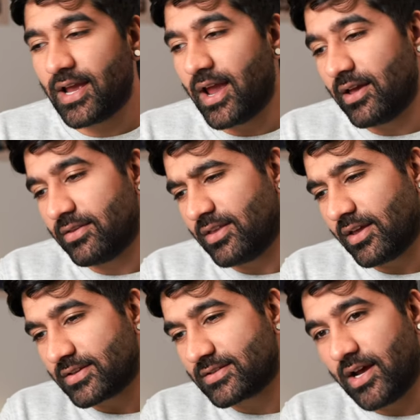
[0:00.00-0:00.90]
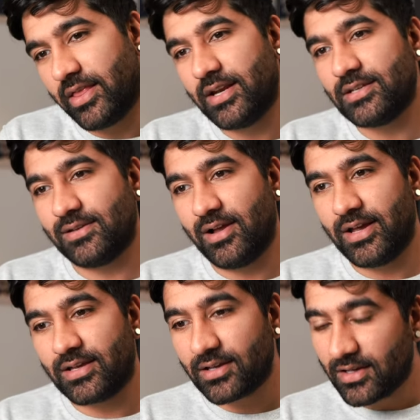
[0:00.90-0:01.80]
And the other side of that is
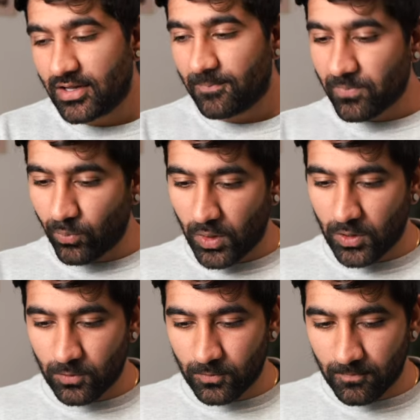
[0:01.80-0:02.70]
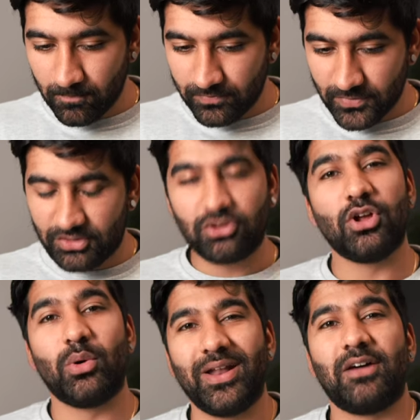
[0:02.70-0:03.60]
like, well, do you
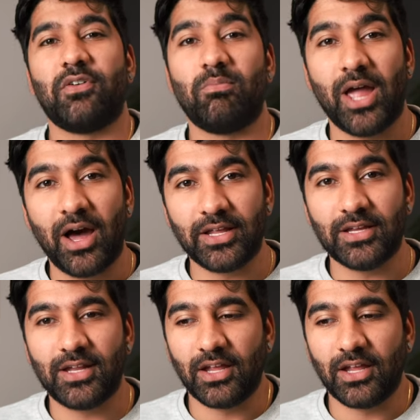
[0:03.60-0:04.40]
know enough about it?